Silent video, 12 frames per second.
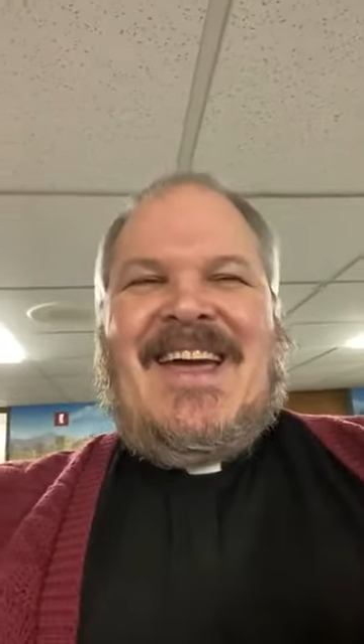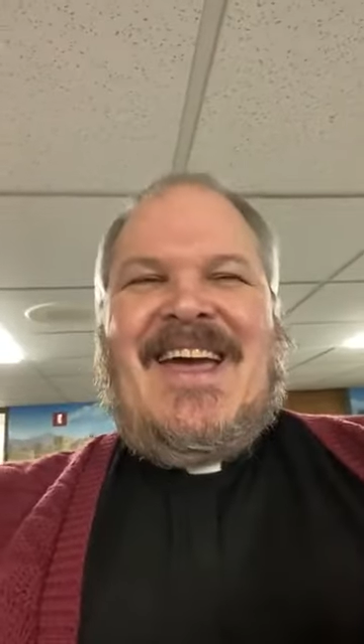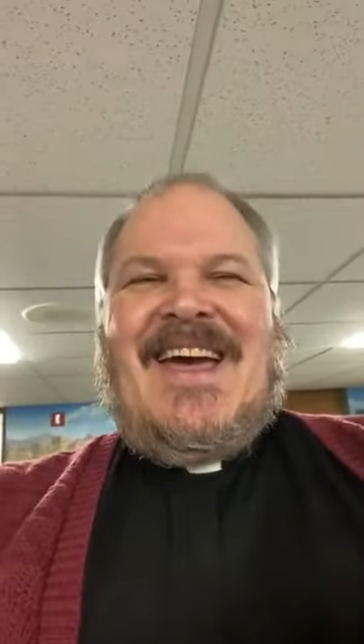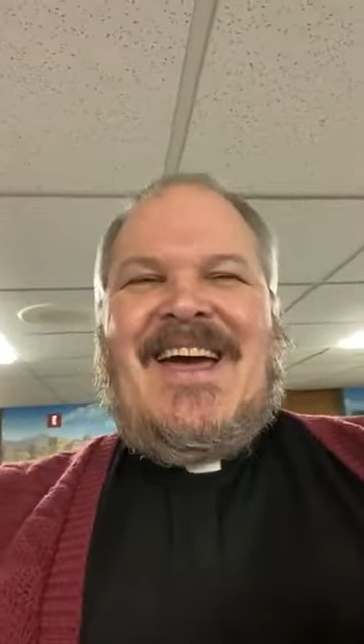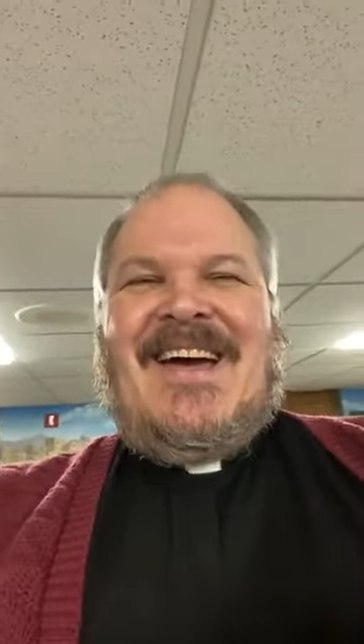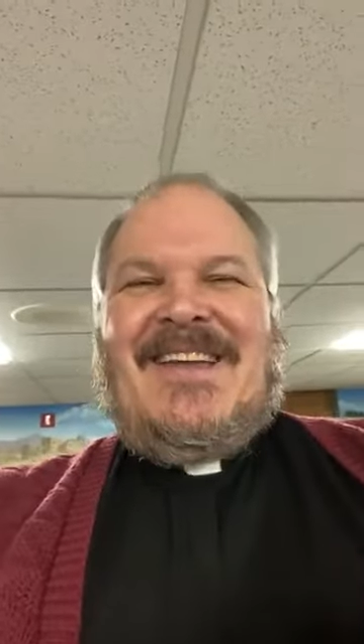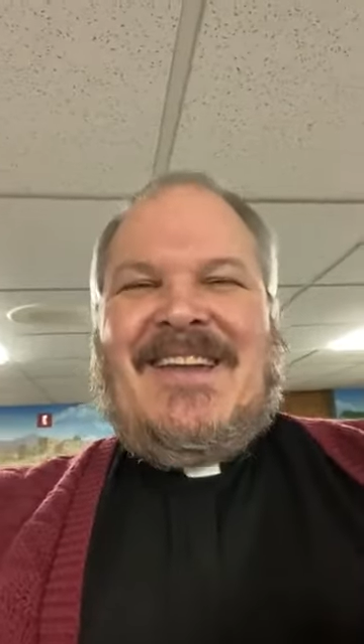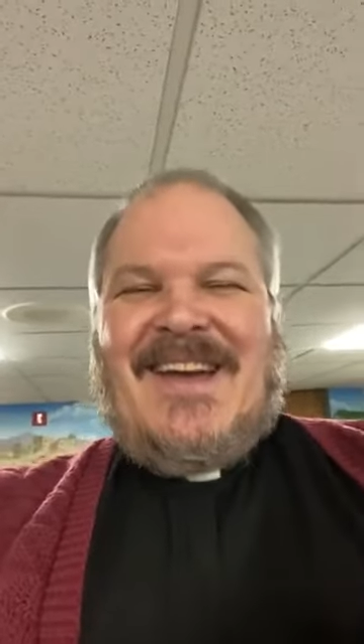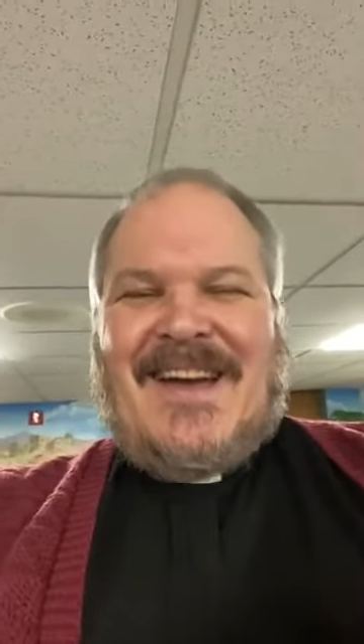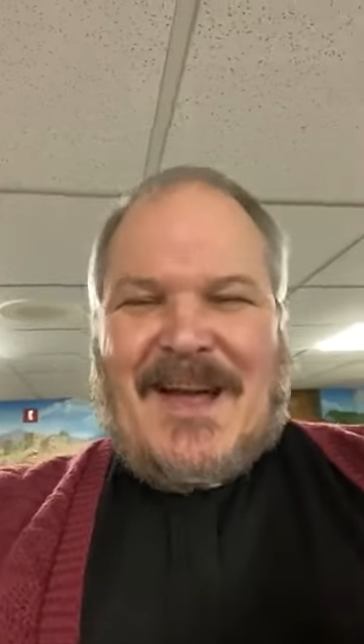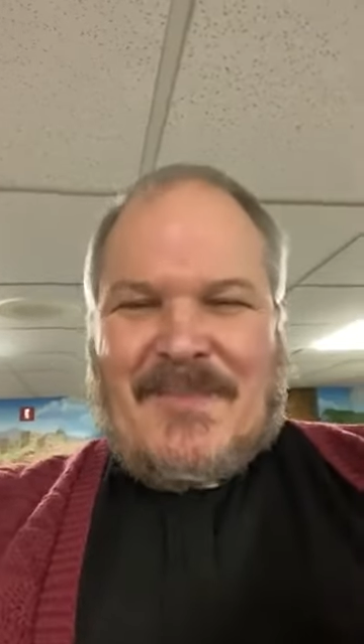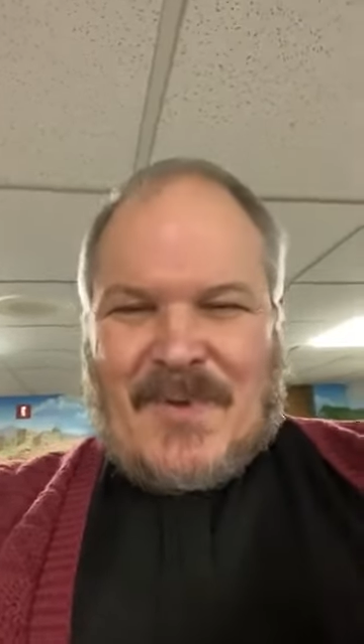
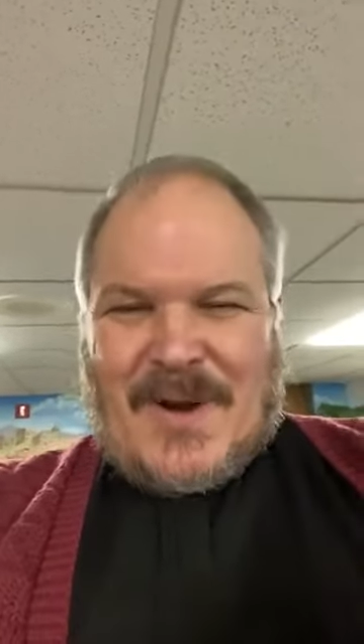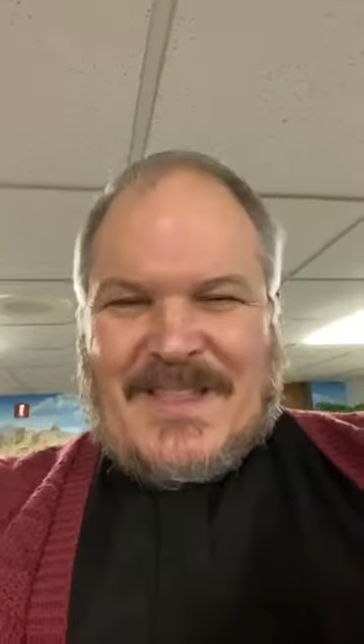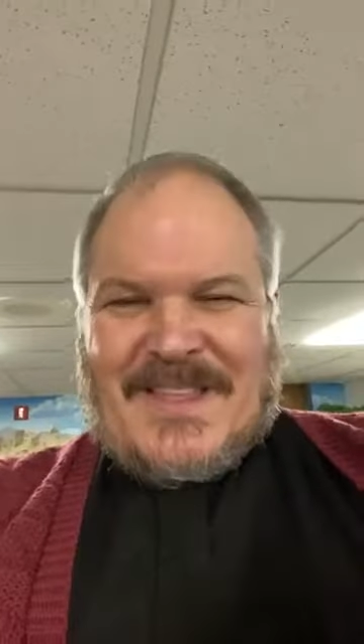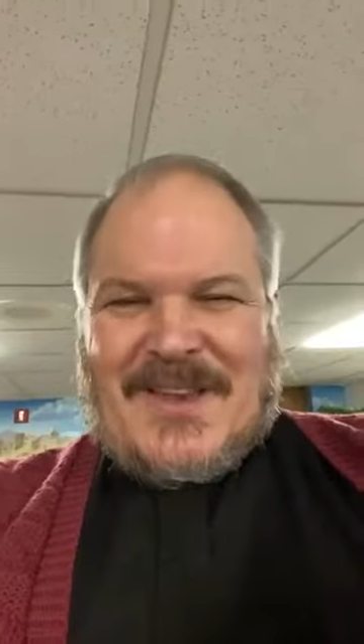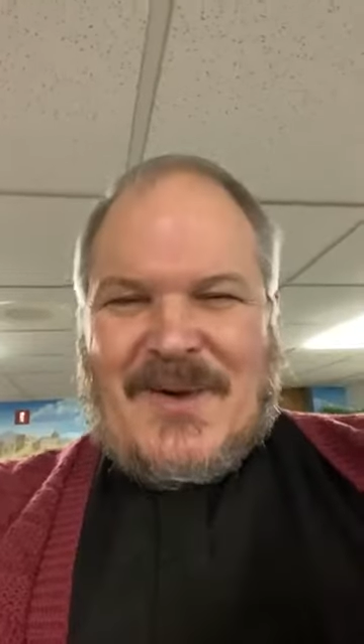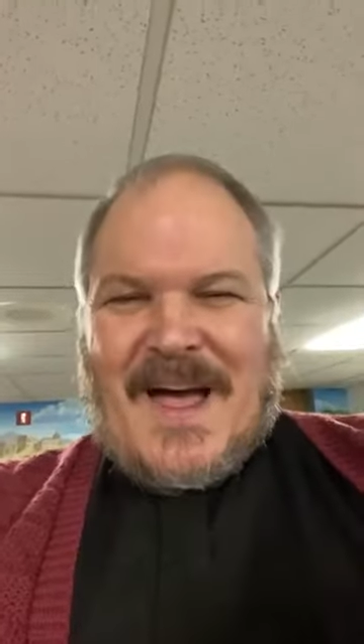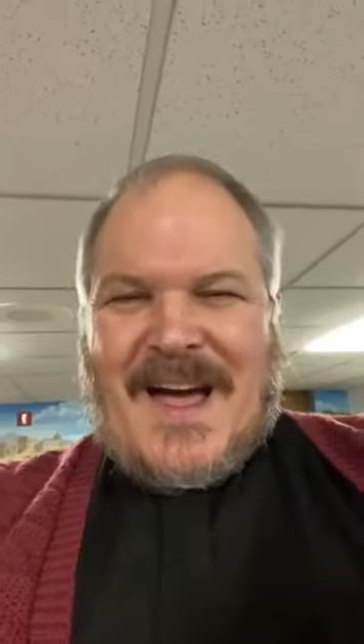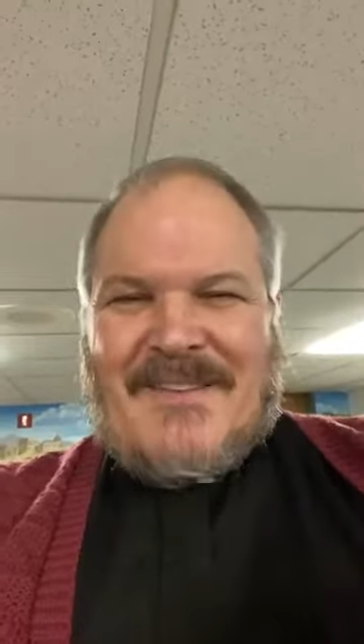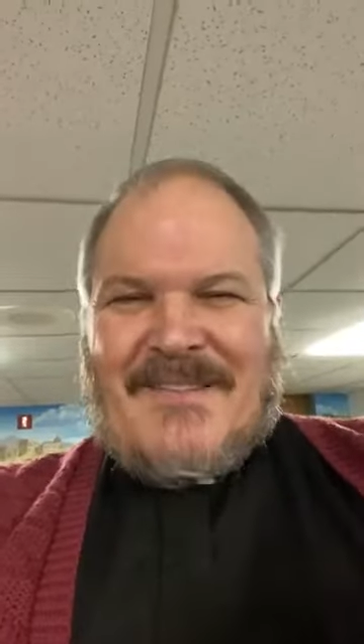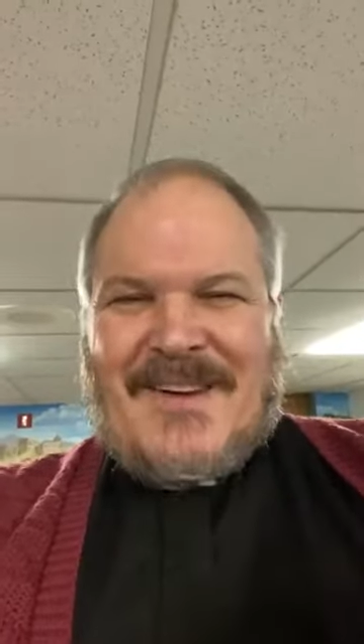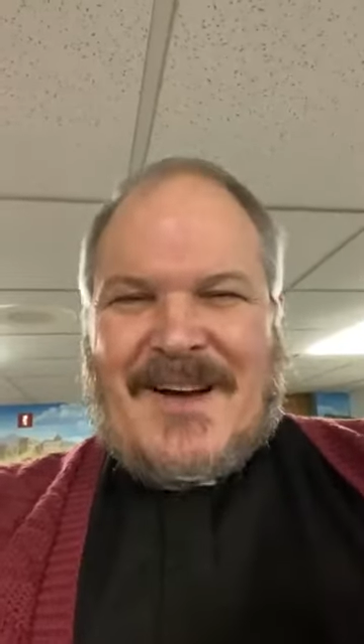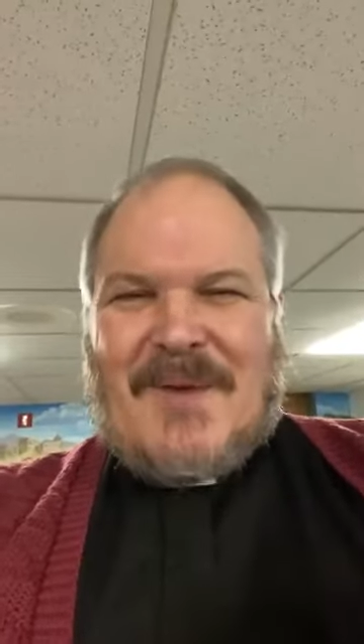and I pray that you
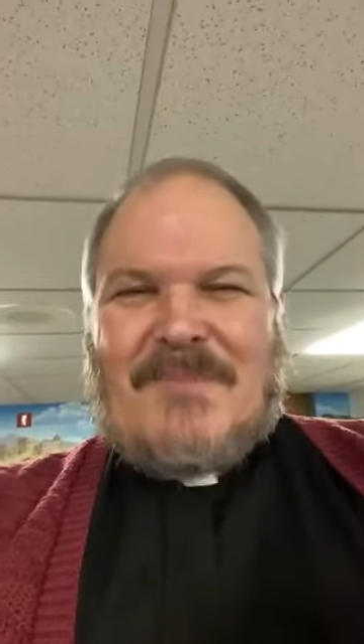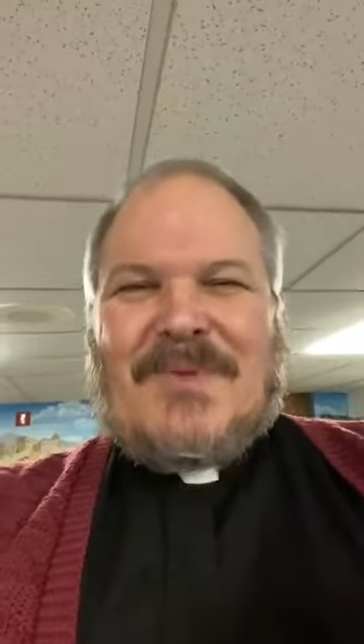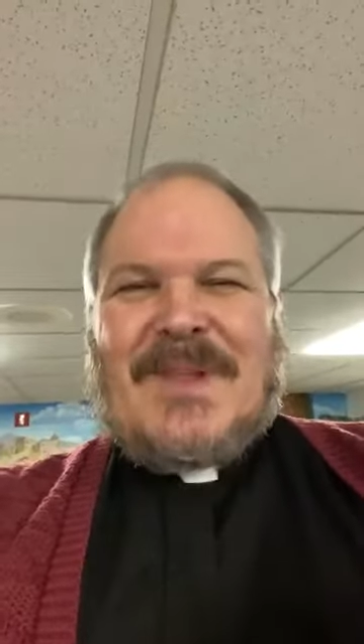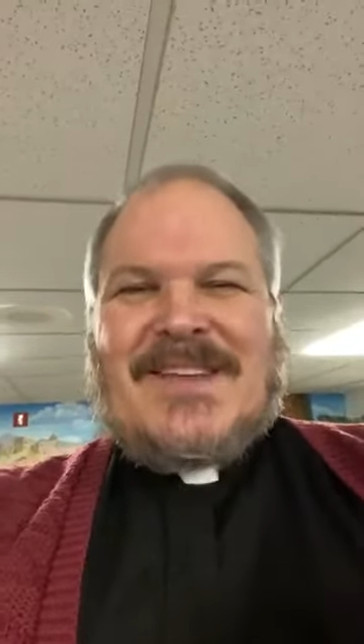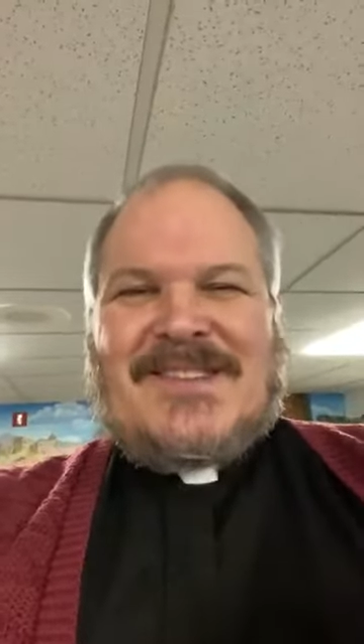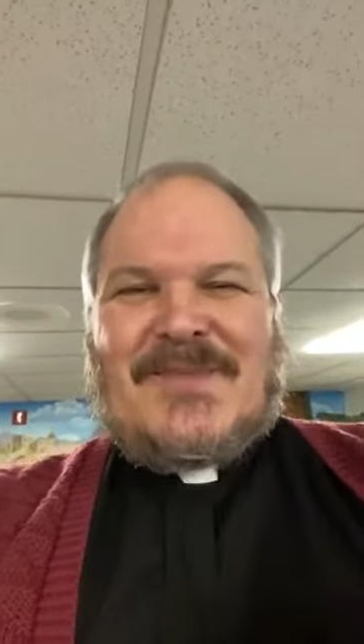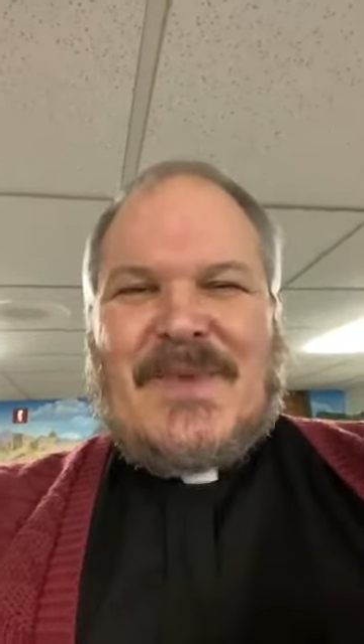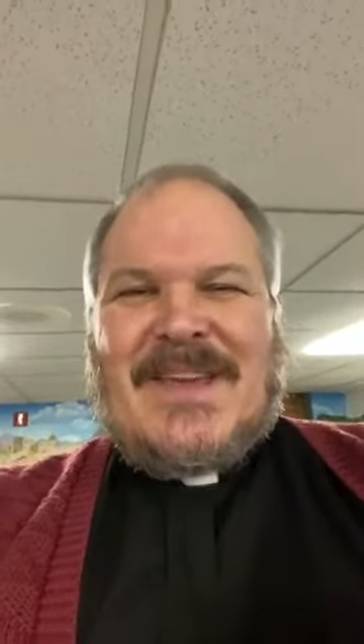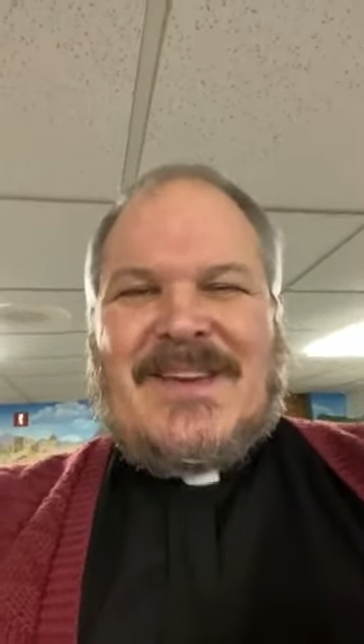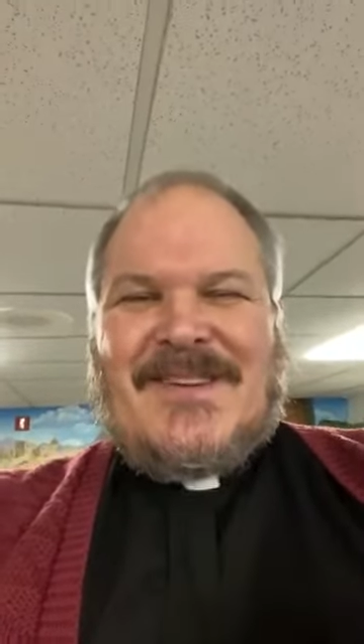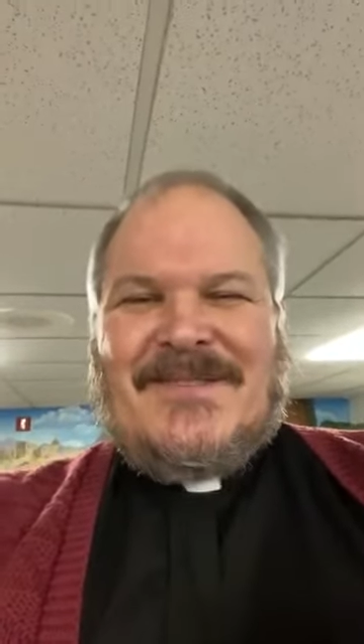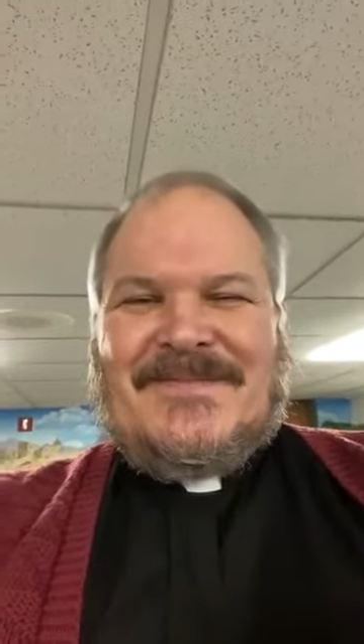have a blessed
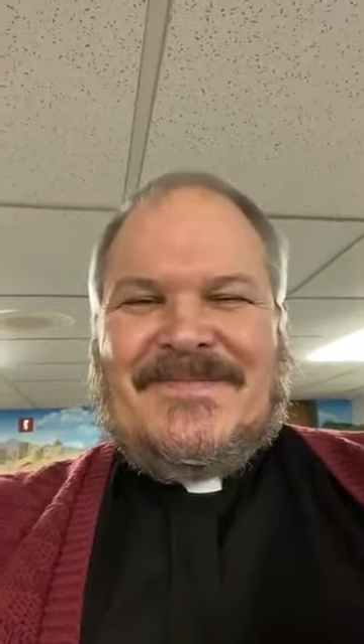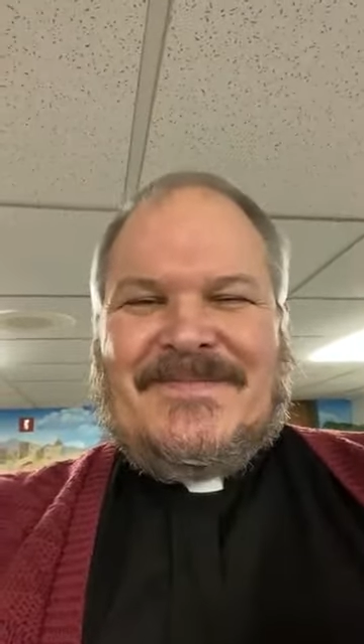week.